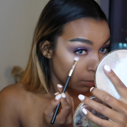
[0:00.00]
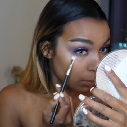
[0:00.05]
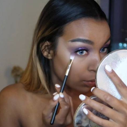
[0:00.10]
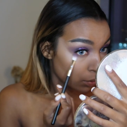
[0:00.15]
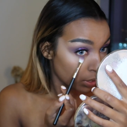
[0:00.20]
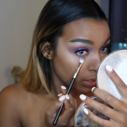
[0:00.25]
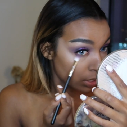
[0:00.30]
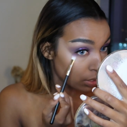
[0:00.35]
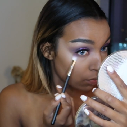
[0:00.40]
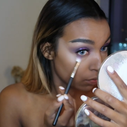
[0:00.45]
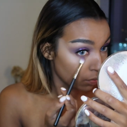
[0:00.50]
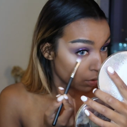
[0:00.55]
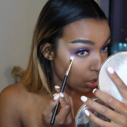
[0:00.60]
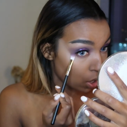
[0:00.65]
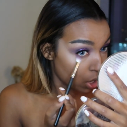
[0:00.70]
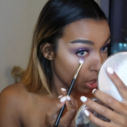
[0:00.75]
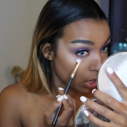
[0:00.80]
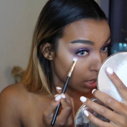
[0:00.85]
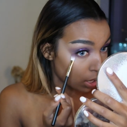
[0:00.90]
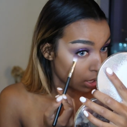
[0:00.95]
Pretty
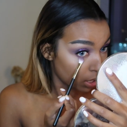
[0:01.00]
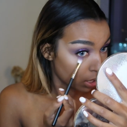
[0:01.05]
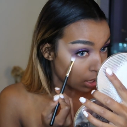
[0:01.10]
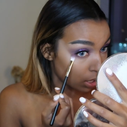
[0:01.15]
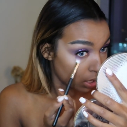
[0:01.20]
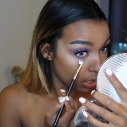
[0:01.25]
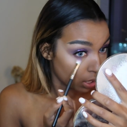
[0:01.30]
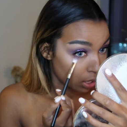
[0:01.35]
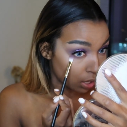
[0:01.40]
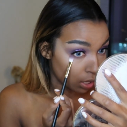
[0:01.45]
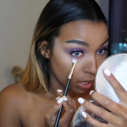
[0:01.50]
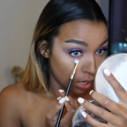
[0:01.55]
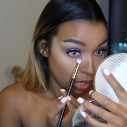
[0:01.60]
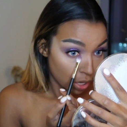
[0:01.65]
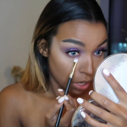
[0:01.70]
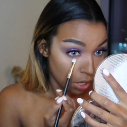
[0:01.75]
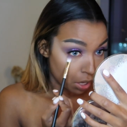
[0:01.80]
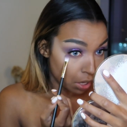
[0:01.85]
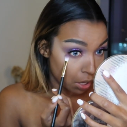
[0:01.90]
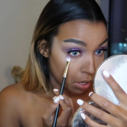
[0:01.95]
far,
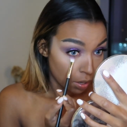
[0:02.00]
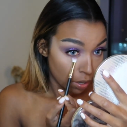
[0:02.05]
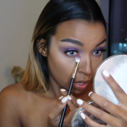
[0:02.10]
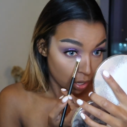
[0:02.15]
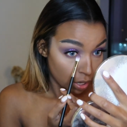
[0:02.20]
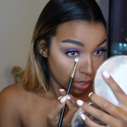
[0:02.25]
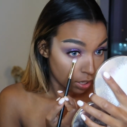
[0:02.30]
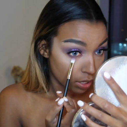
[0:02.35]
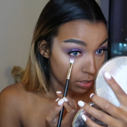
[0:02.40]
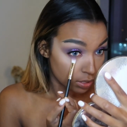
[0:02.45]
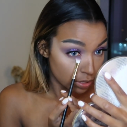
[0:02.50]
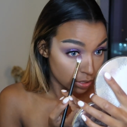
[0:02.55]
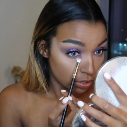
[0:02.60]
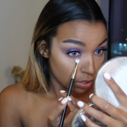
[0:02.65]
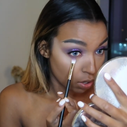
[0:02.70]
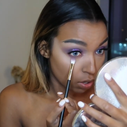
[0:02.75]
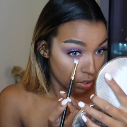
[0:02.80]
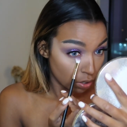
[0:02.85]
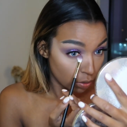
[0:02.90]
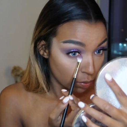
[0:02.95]
because it's
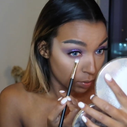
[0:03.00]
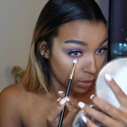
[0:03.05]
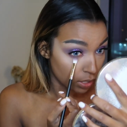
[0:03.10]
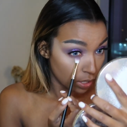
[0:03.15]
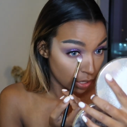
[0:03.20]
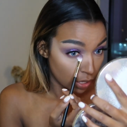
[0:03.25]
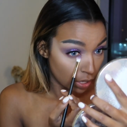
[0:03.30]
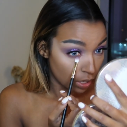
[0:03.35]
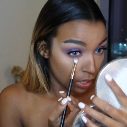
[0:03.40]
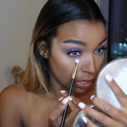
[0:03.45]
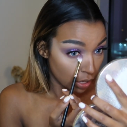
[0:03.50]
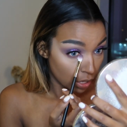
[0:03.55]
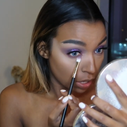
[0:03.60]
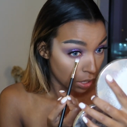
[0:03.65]
Halloween.